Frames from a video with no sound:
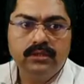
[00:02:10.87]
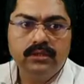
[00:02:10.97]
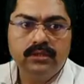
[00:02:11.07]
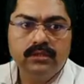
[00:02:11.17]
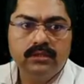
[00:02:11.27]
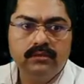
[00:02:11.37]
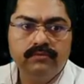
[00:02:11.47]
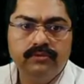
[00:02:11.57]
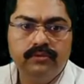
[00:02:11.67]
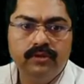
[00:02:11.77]
It's the
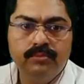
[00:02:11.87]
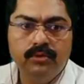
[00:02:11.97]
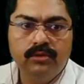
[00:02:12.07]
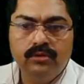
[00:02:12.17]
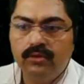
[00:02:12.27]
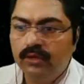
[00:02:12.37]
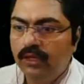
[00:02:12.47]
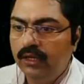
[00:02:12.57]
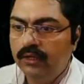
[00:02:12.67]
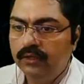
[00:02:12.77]
full viewport. Okay.